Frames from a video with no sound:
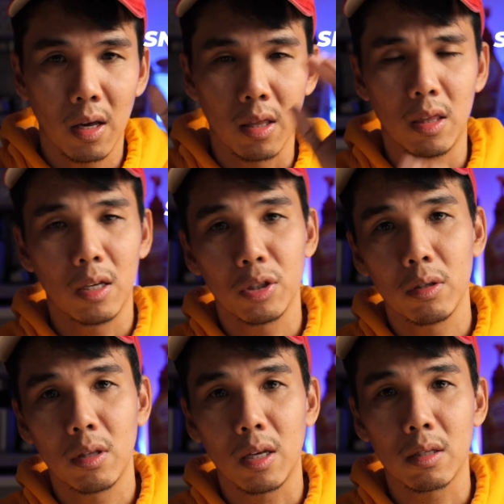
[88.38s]
In addition
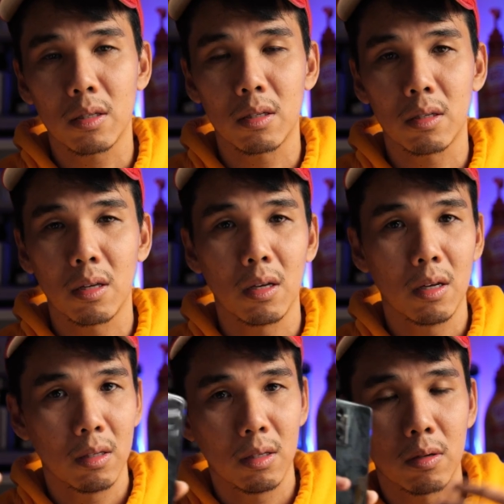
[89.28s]
to this,
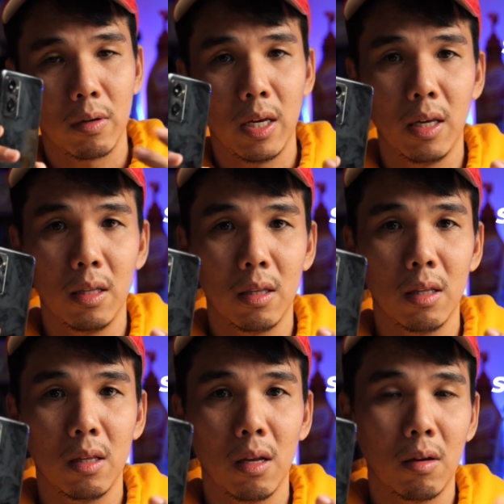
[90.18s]
the
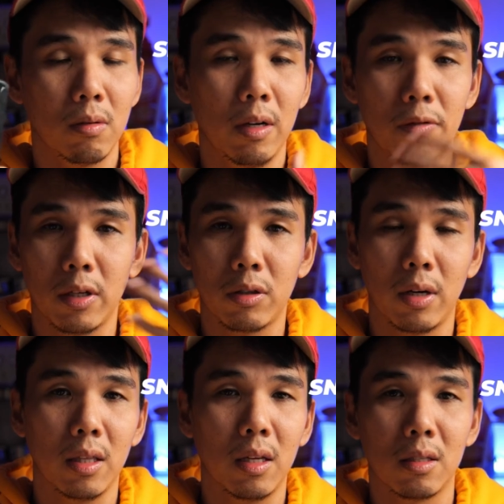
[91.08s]
screen refresh
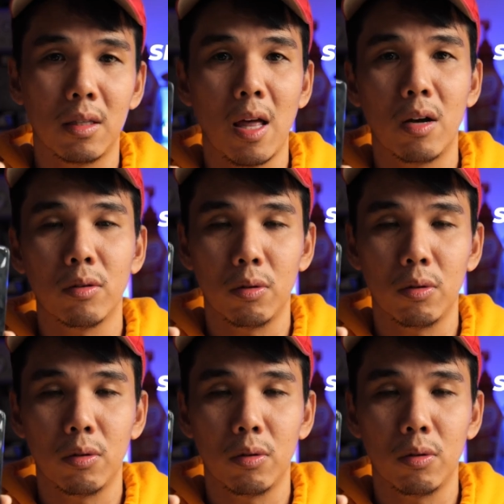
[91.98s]
rate is down